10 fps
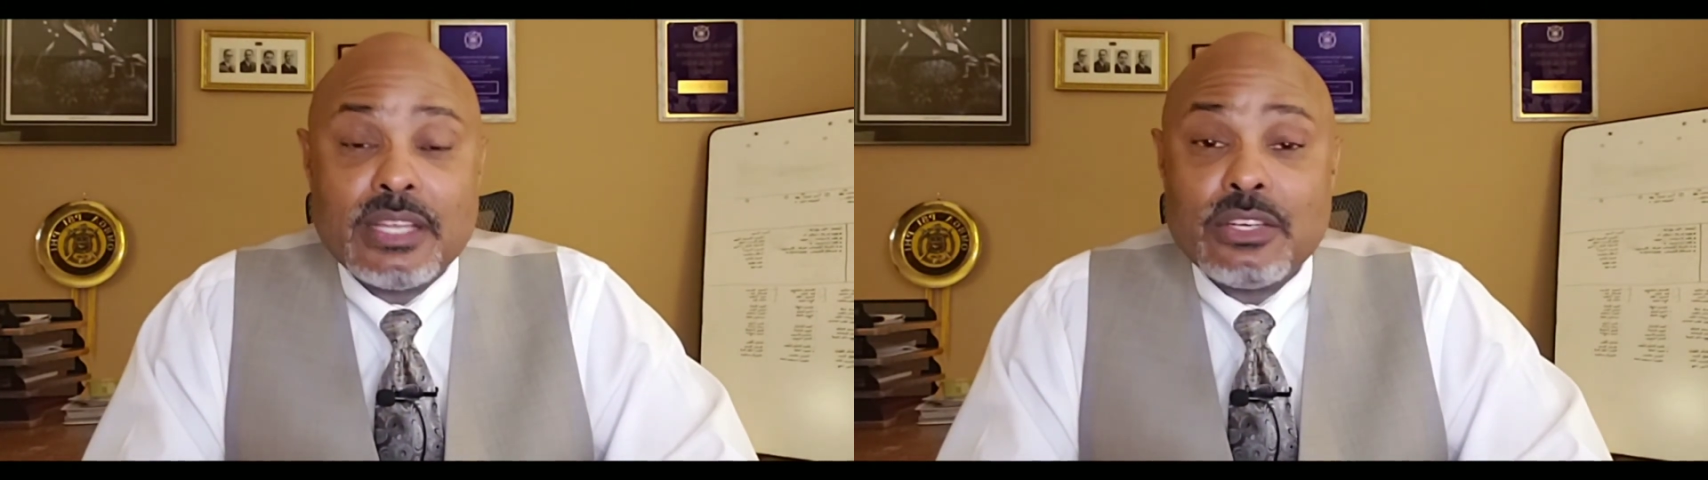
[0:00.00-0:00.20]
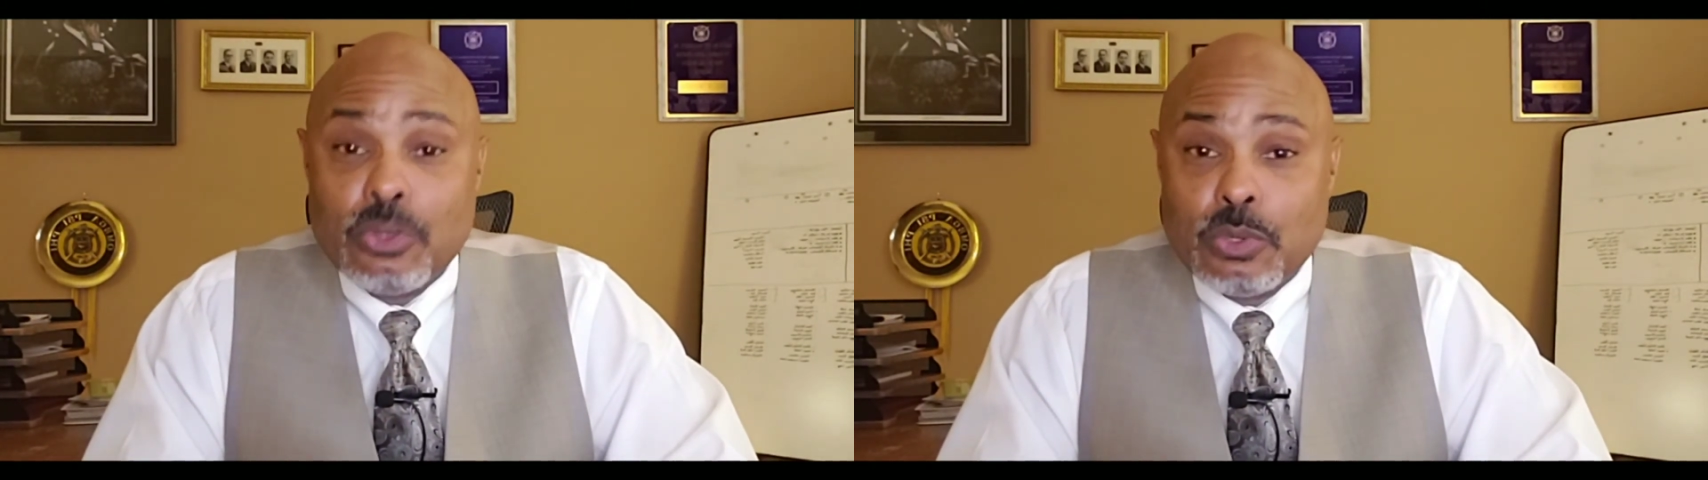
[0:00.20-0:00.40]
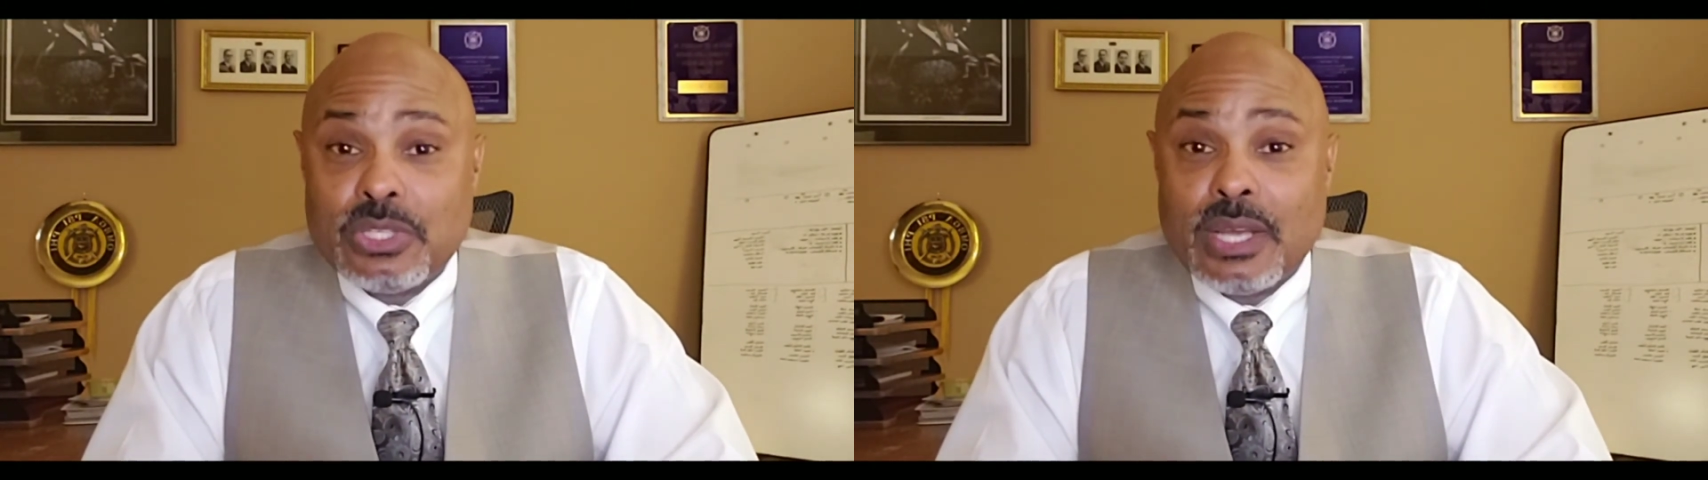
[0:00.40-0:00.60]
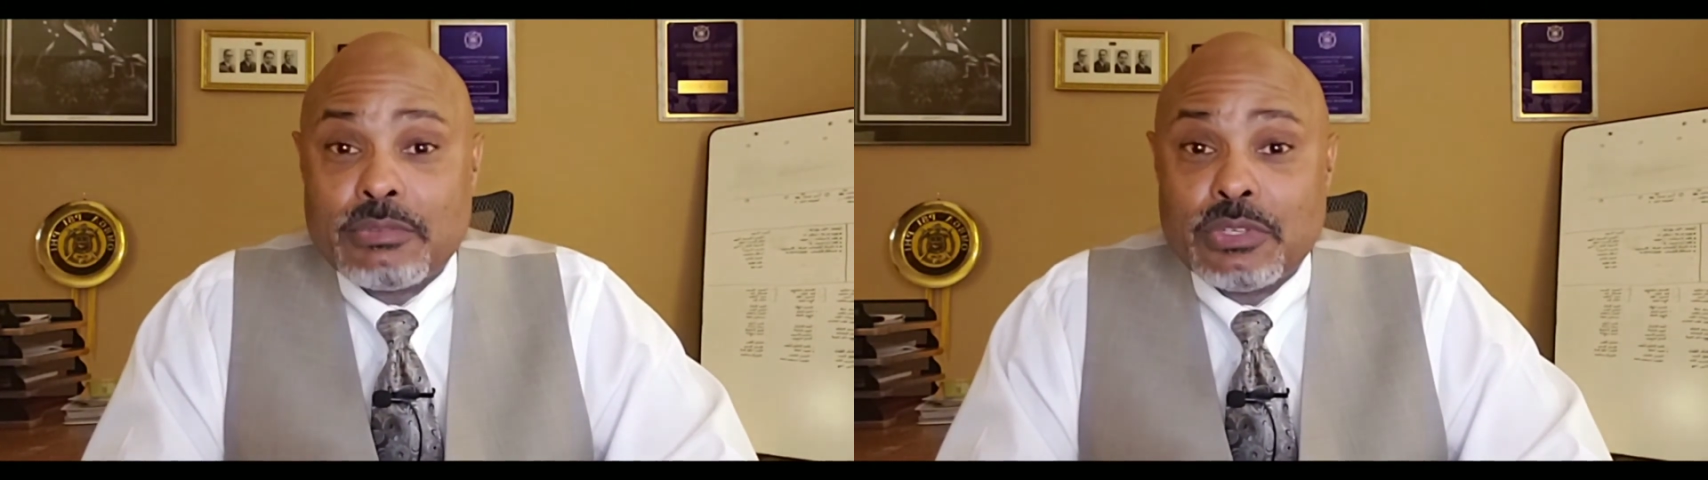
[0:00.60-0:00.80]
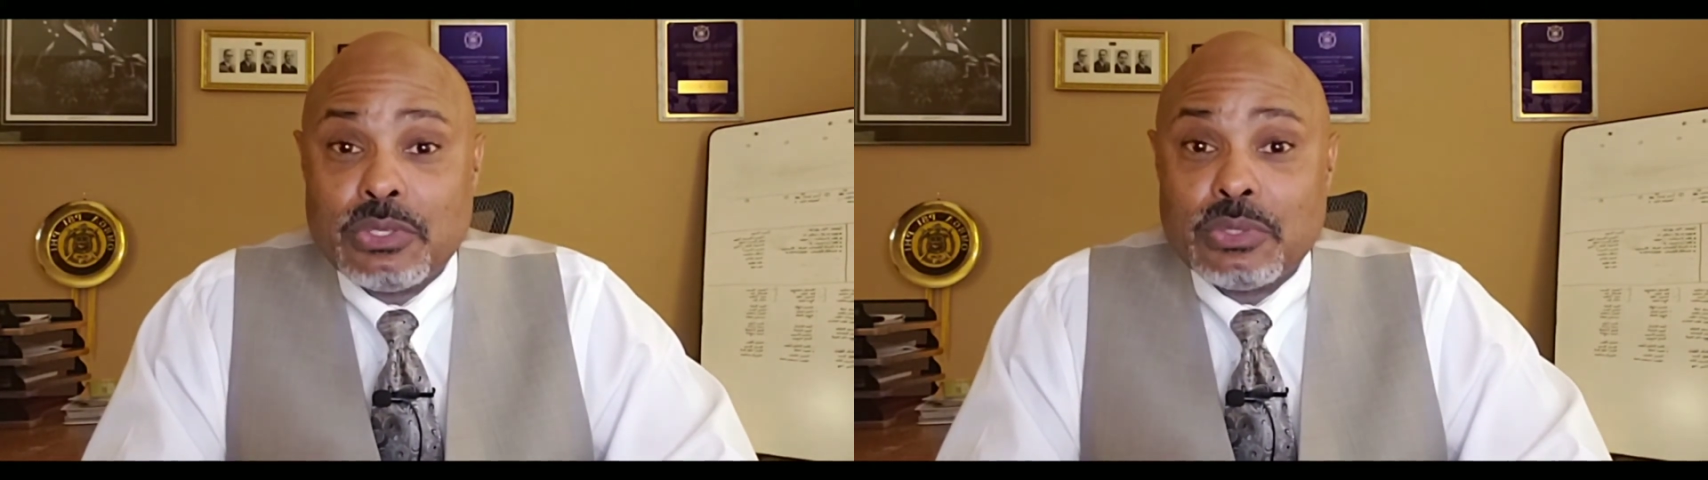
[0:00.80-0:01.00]
do what you have
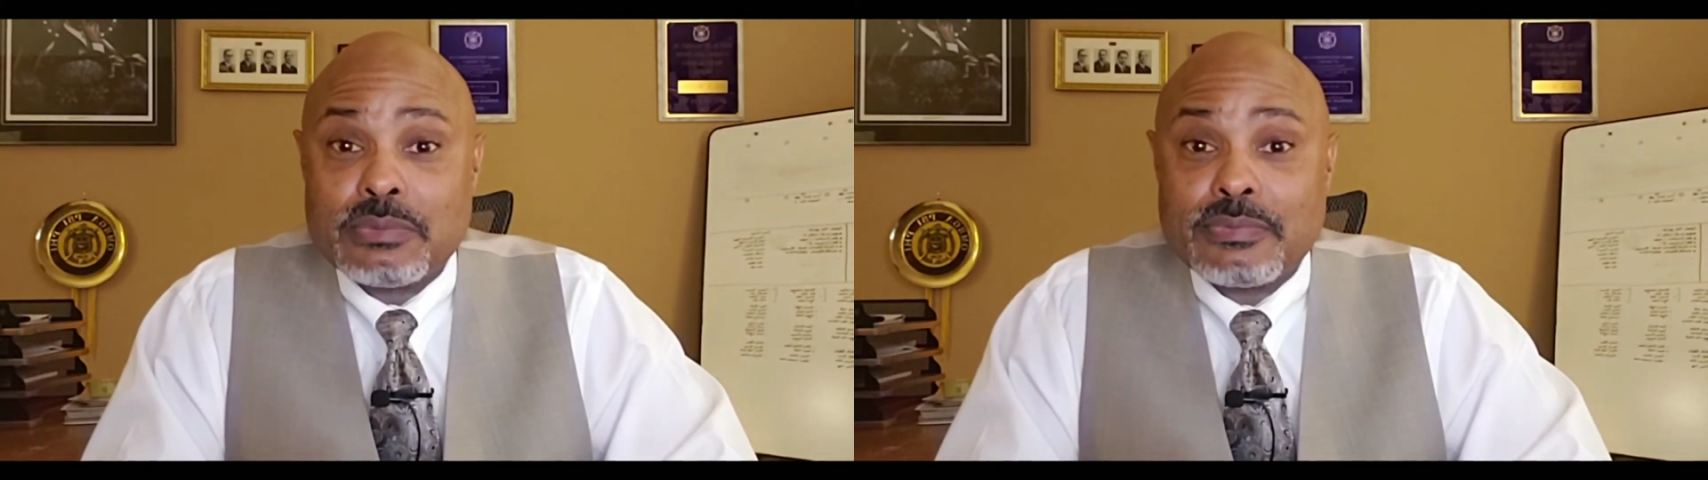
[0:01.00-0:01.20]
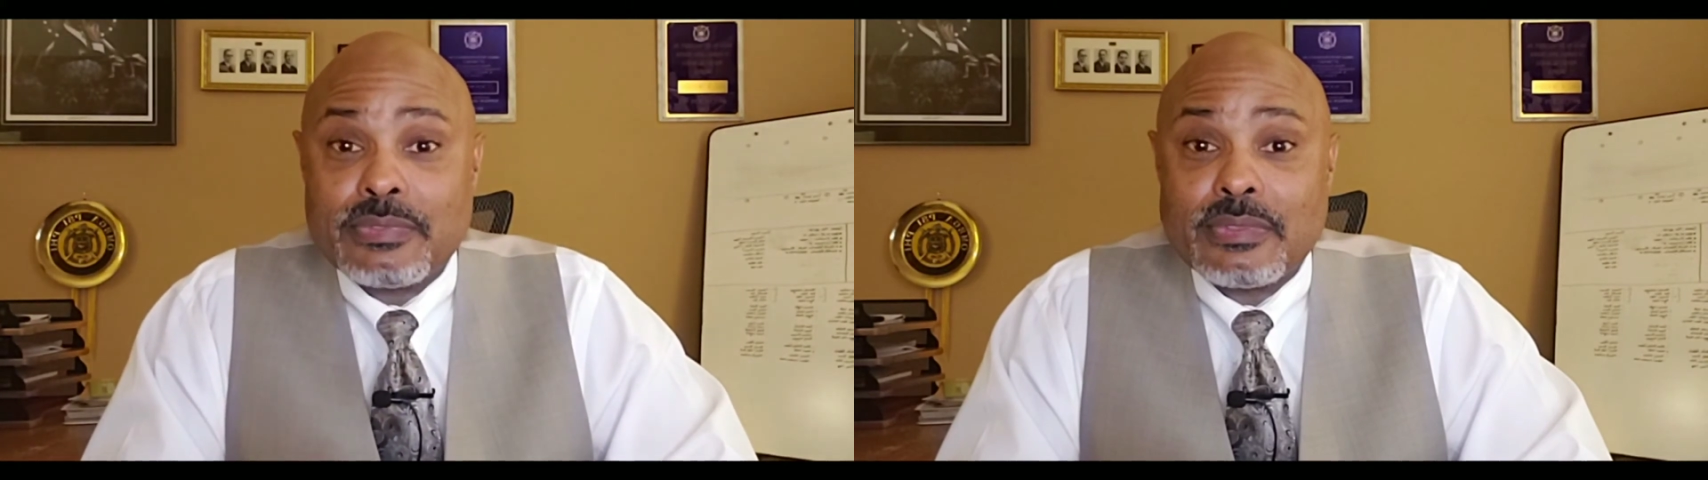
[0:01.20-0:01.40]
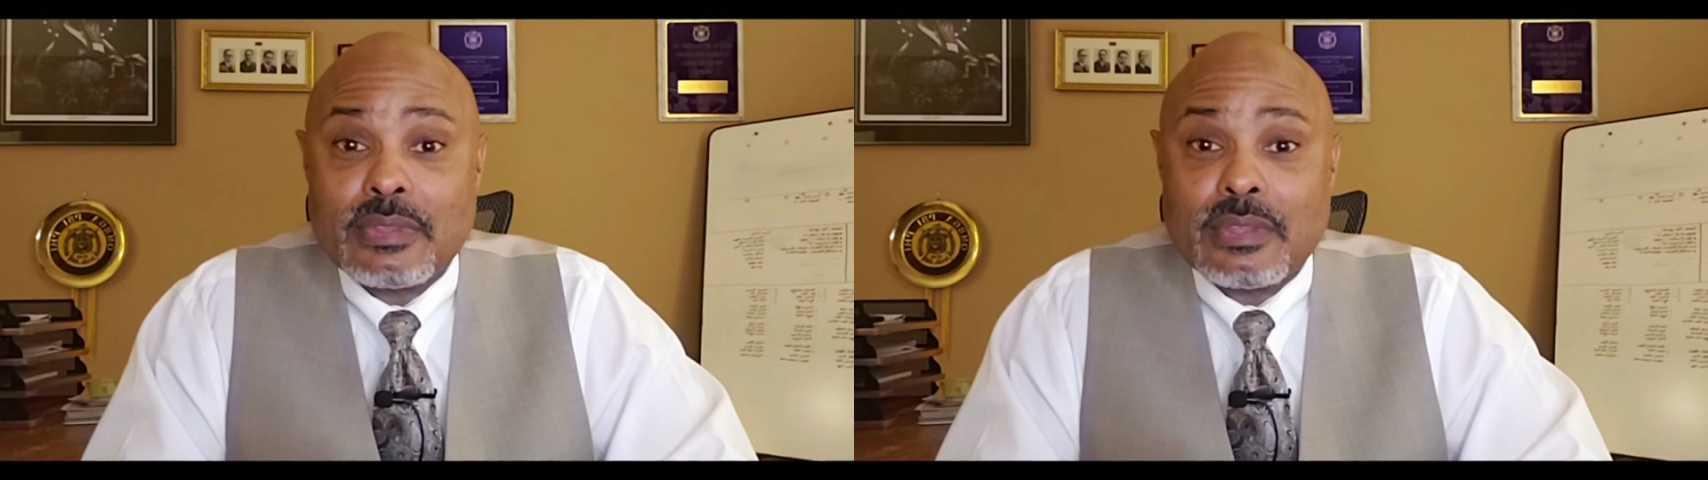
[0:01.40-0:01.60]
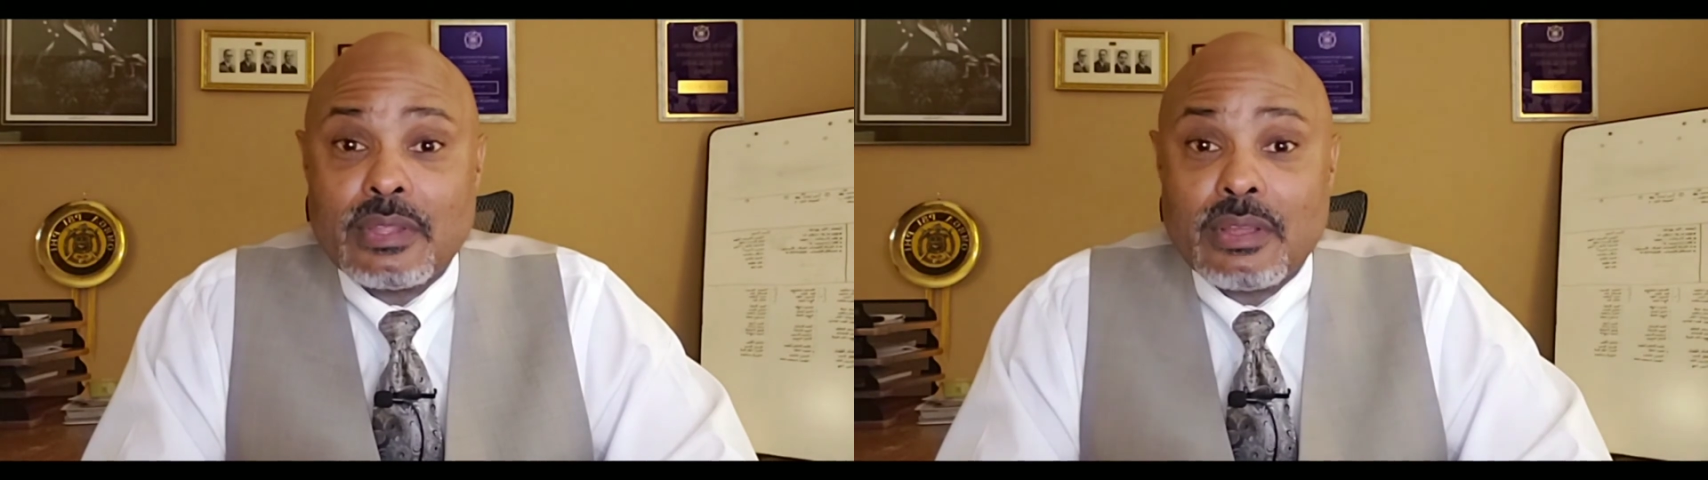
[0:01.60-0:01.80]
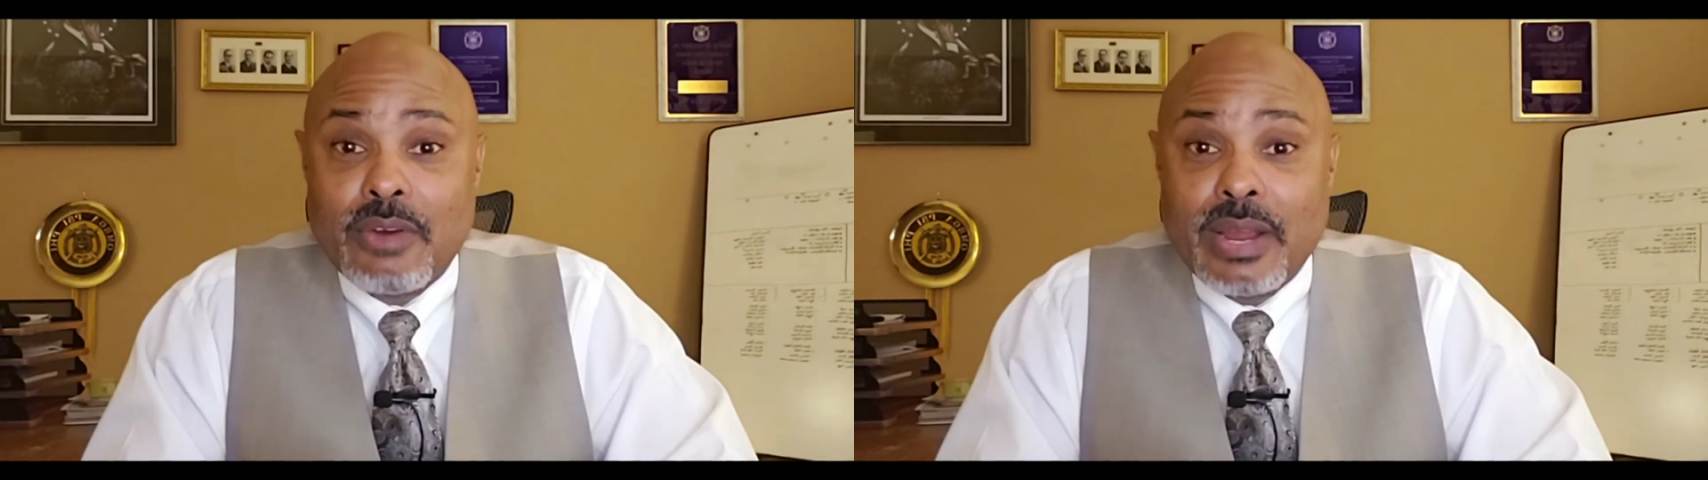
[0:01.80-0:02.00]
to do.
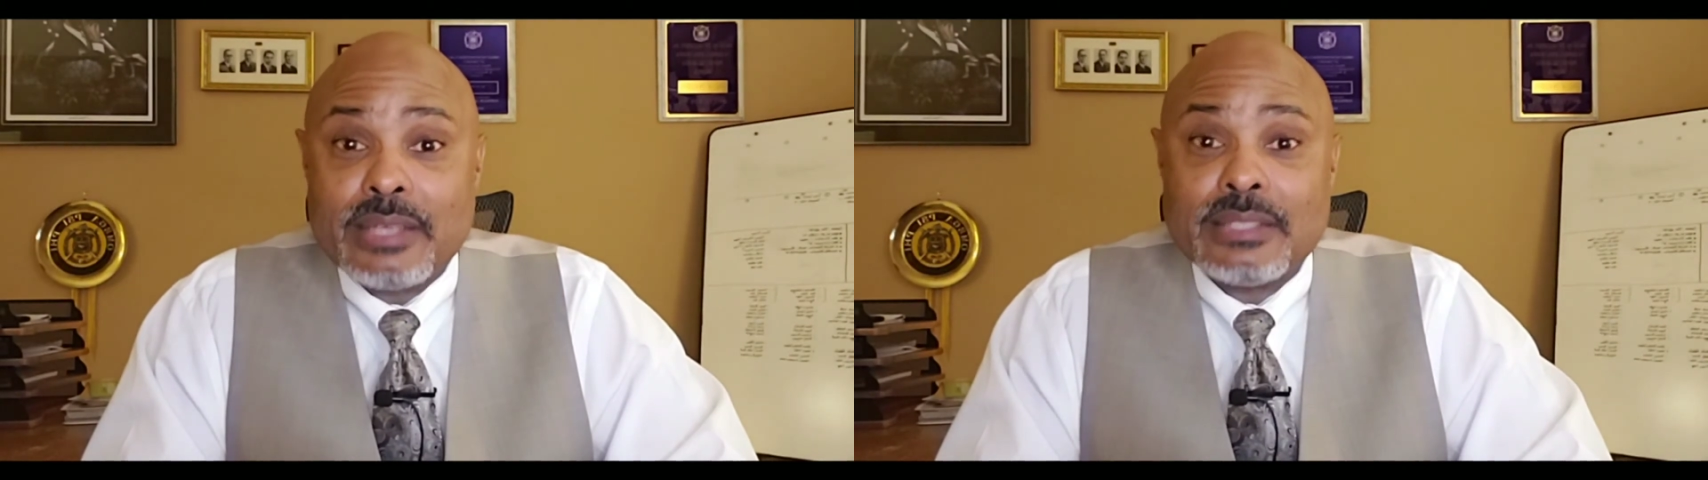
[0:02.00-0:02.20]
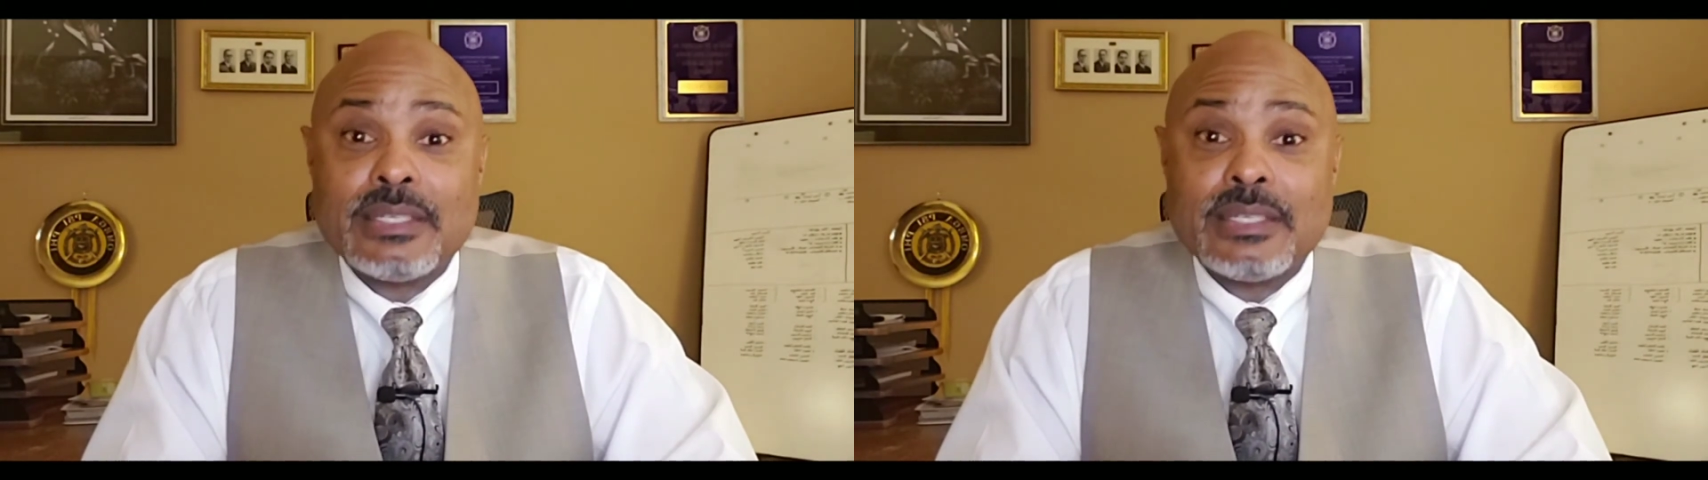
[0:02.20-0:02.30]
All right.